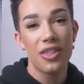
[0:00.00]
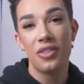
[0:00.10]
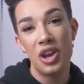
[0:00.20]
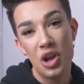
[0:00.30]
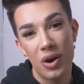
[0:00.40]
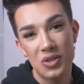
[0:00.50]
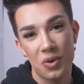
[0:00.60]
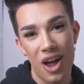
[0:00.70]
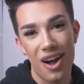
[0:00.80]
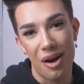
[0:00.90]
The new ones will
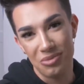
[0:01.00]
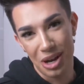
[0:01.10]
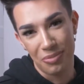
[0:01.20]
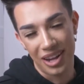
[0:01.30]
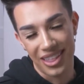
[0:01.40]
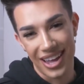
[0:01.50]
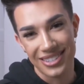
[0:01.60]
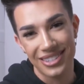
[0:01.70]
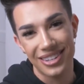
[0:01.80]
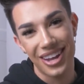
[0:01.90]
not come shipped like
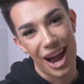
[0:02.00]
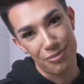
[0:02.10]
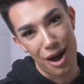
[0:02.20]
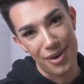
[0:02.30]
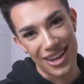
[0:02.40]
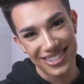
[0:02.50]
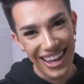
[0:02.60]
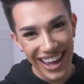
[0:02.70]
this, I promise.